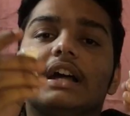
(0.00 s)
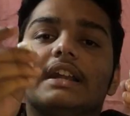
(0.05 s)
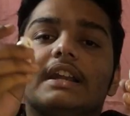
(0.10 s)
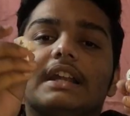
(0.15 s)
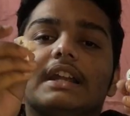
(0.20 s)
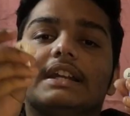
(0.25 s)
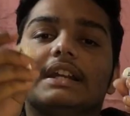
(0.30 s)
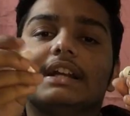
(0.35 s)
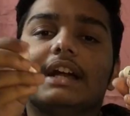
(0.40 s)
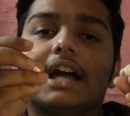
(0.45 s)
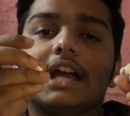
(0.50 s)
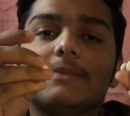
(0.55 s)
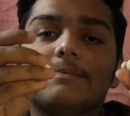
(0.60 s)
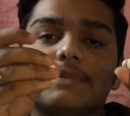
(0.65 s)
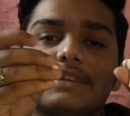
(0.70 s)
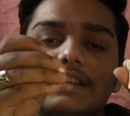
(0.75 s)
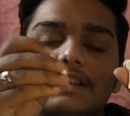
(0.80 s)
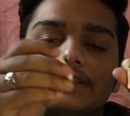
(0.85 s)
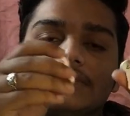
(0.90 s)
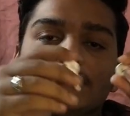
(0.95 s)
are rated
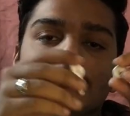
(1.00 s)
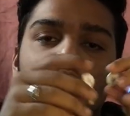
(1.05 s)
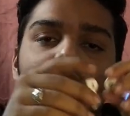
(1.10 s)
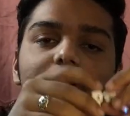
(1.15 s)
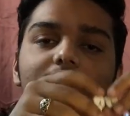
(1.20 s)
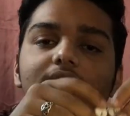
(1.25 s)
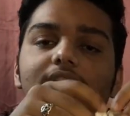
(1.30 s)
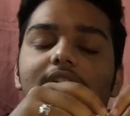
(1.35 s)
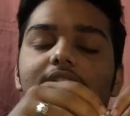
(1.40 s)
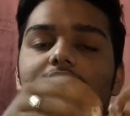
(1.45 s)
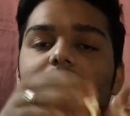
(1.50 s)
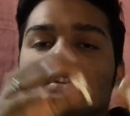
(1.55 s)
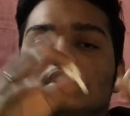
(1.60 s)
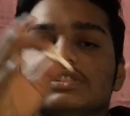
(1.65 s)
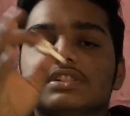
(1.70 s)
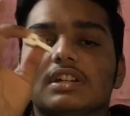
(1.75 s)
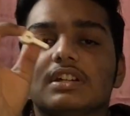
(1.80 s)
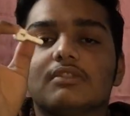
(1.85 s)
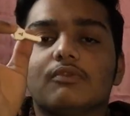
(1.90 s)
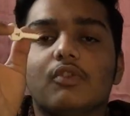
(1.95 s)
IPX4 rating,
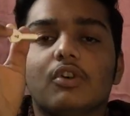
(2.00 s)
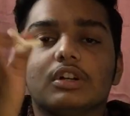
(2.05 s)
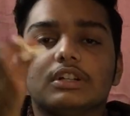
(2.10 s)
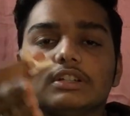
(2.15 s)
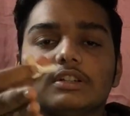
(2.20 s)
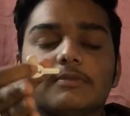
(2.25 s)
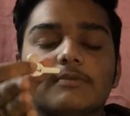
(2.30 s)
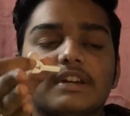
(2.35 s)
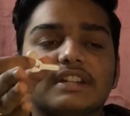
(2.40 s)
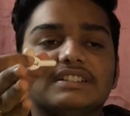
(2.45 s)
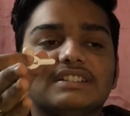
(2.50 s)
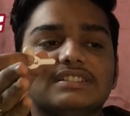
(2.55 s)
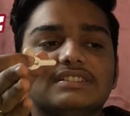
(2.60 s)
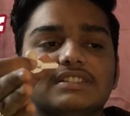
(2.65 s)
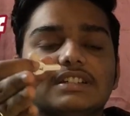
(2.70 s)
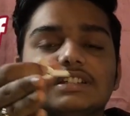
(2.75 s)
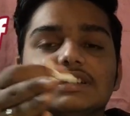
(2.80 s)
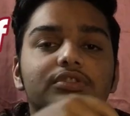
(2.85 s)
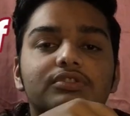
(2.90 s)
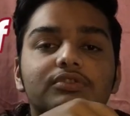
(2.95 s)
which are water
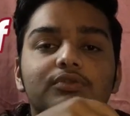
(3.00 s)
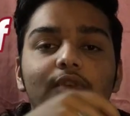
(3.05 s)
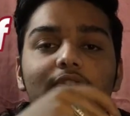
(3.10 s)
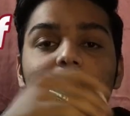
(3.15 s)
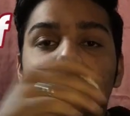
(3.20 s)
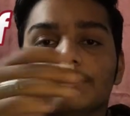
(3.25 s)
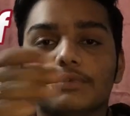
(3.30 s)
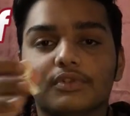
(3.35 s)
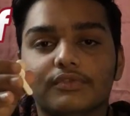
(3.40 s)
resistant, sweat